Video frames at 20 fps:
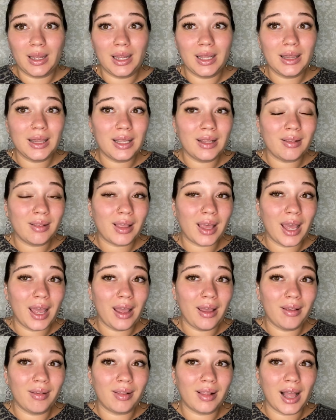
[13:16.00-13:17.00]
In this
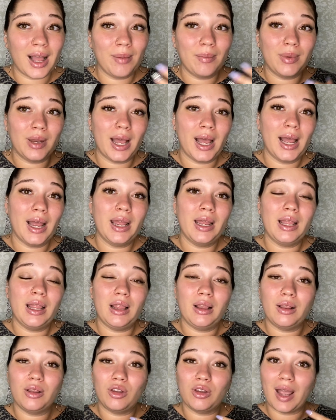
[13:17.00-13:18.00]
case, I'm not
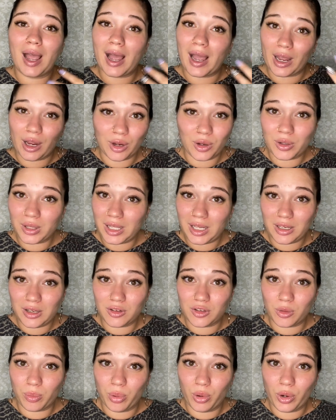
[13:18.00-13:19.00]
entirely
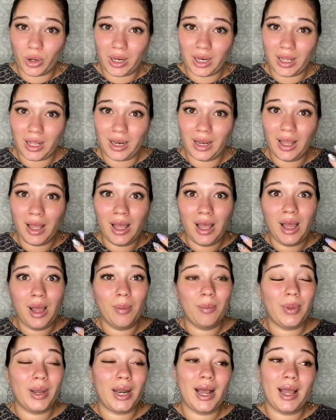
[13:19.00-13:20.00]
disappointed,
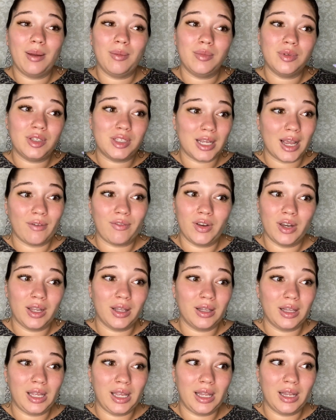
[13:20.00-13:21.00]
but I'm
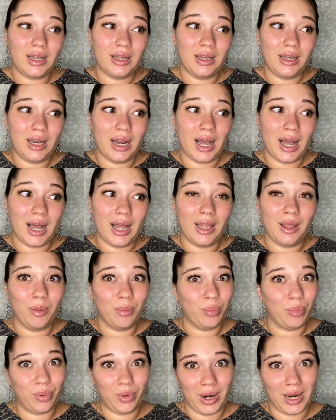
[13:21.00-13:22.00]
definitely not
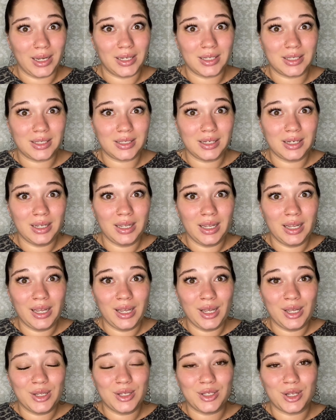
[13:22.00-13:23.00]
impressed.
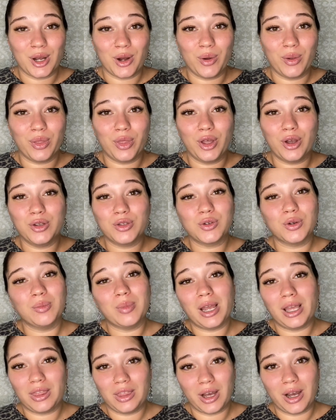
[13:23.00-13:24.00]
So those are
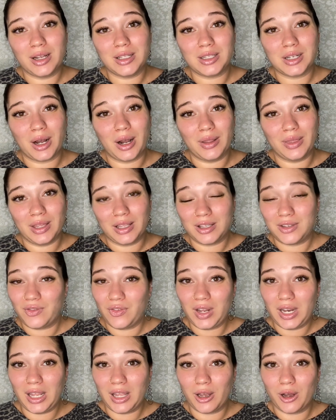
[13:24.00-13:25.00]
my thoughts on this
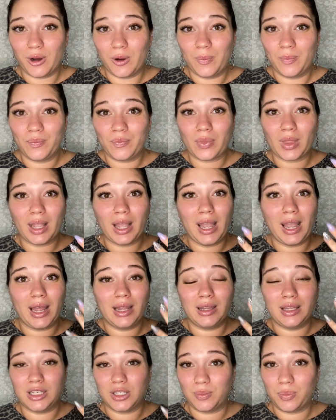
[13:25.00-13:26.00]
video
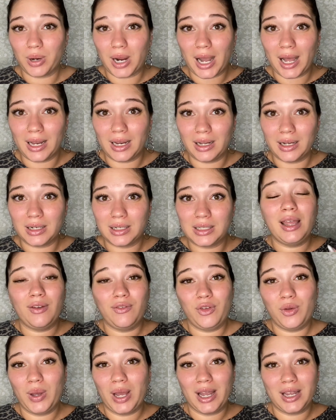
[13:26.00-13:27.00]
and this product. If
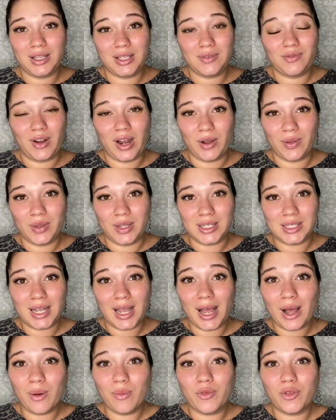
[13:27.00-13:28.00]
you guys found this
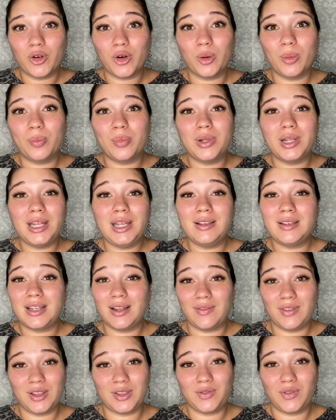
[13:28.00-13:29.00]
helpful, please
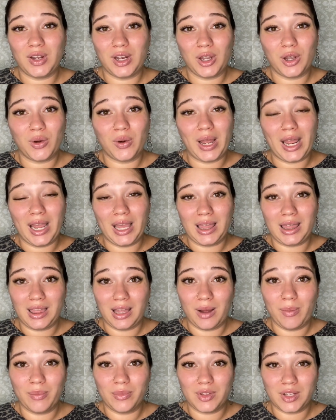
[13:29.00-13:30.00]
give this video a
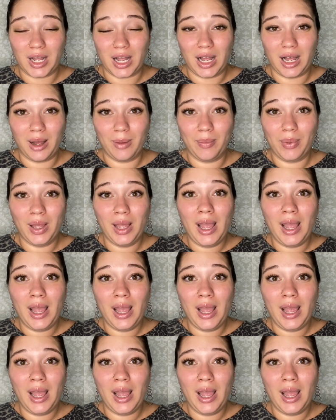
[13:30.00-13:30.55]
thumbs up.